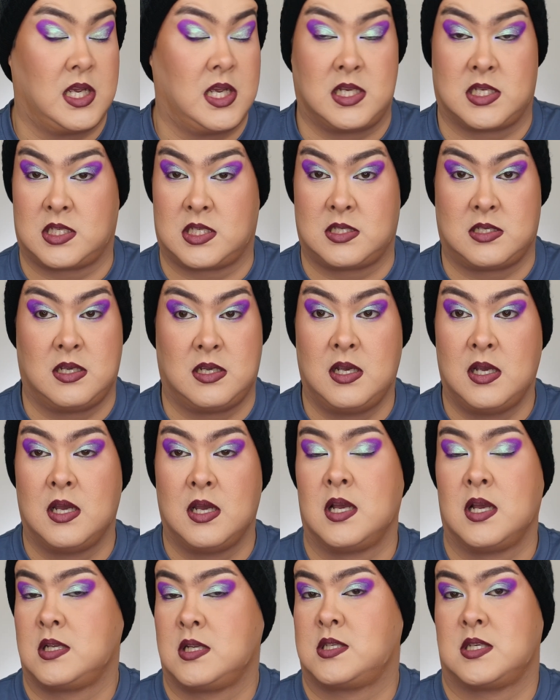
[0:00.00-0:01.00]
It's
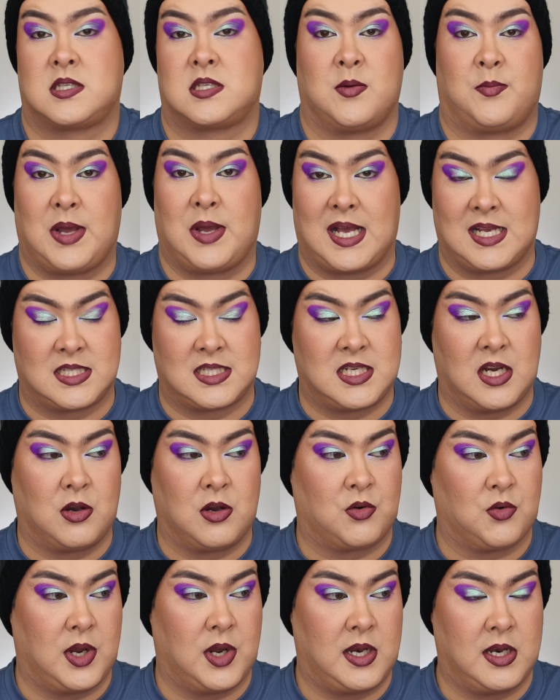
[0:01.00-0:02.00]
just a pastel
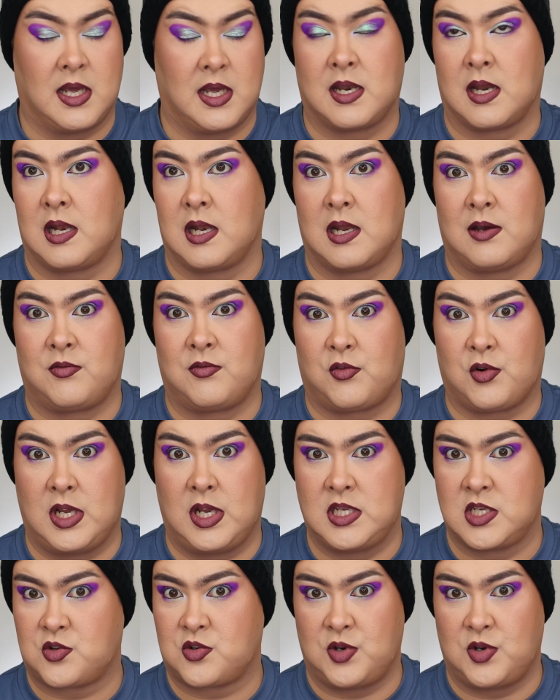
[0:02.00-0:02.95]
green and I love greens.